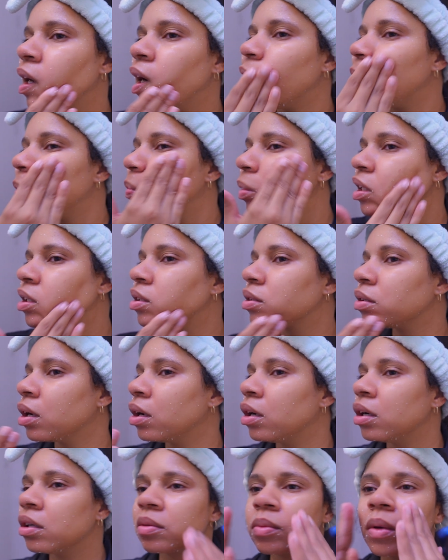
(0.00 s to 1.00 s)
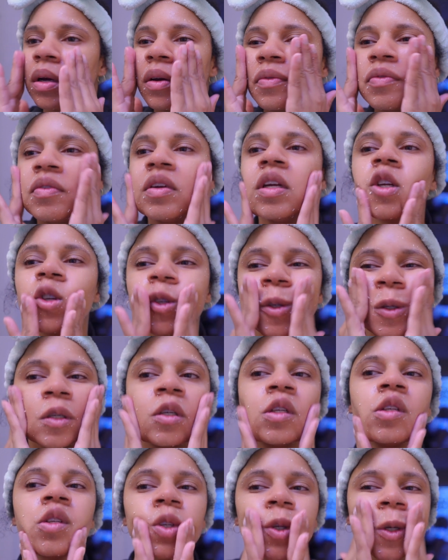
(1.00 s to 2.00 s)
I massage my face
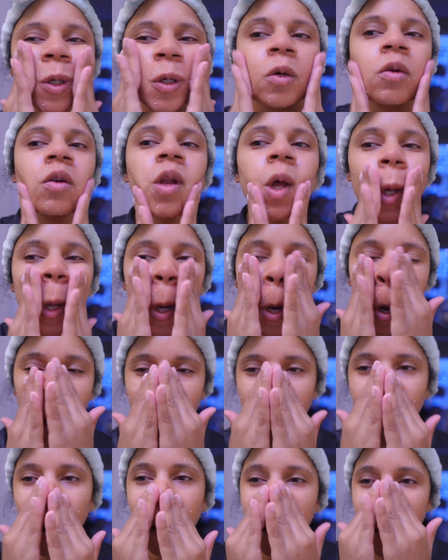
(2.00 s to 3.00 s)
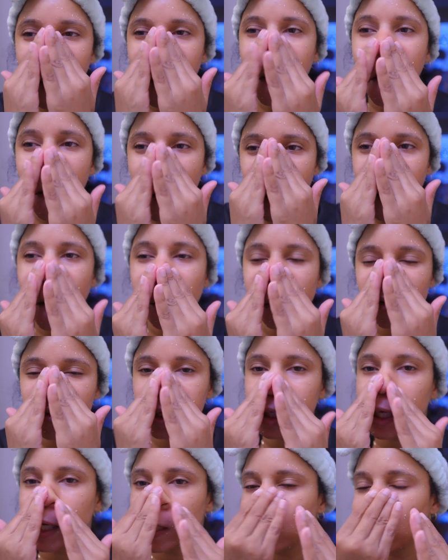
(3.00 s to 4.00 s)
until for
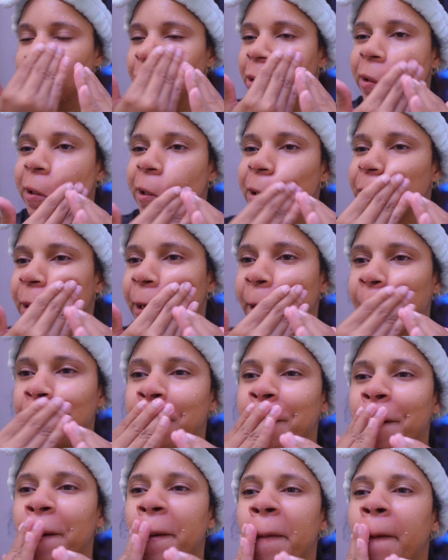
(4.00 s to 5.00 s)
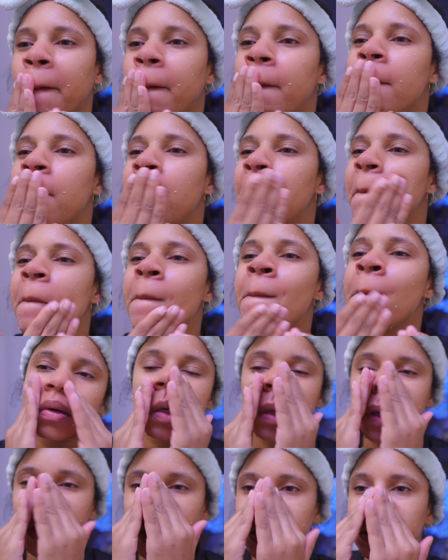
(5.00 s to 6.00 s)
30 seconds.
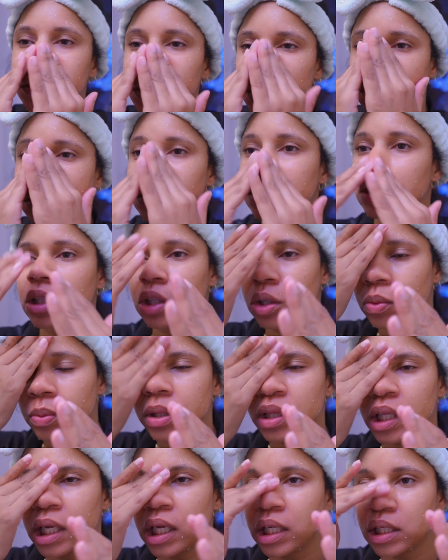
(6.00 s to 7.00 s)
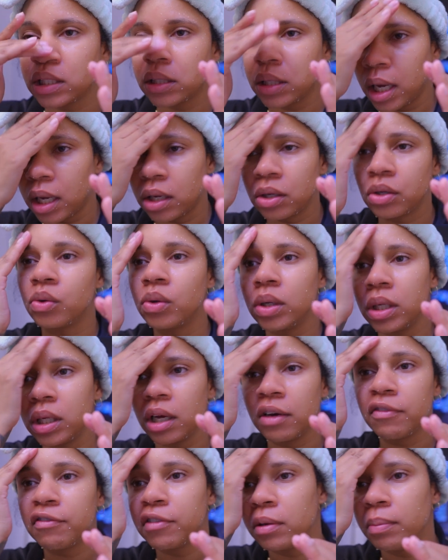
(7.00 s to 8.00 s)
Like, that's it. You would think it's not doing
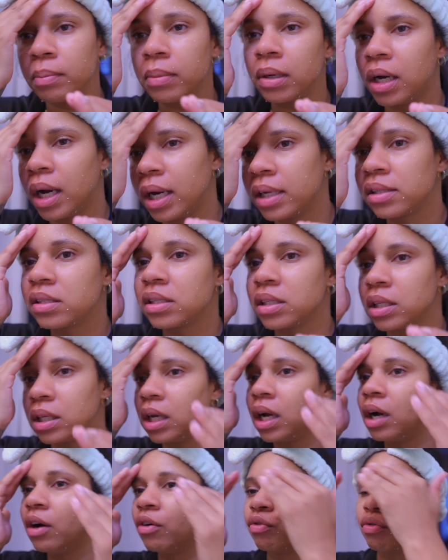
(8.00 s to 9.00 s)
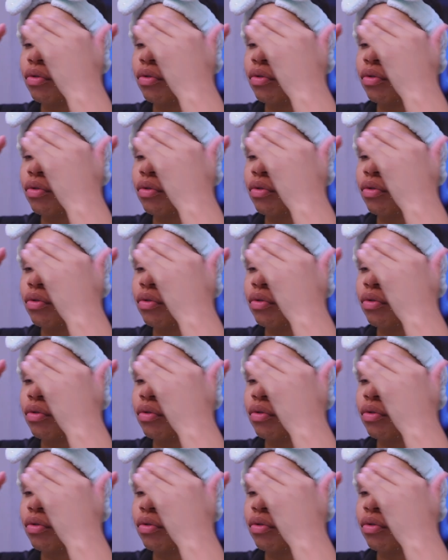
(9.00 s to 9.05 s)
nothing, but I seen a